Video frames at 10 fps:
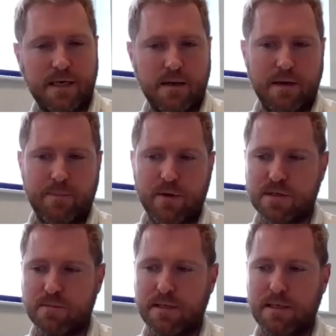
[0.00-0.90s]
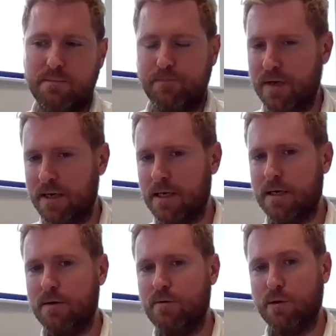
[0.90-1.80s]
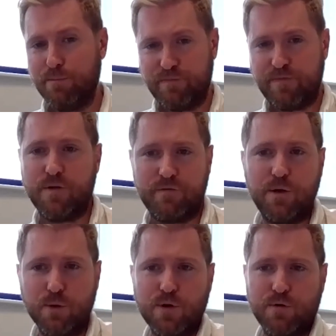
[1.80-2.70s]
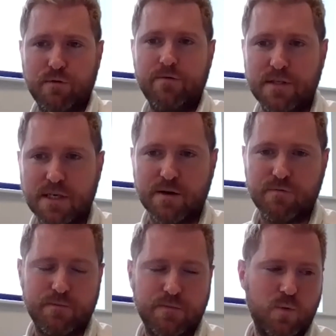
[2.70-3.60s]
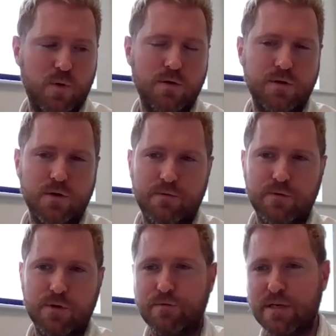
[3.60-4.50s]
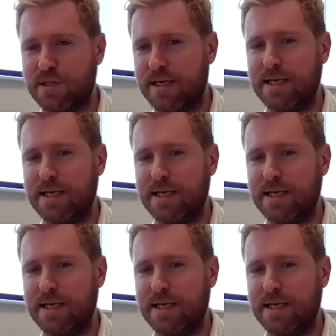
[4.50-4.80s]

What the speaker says: about possibly furthering your career in the tech world. You're looking for a career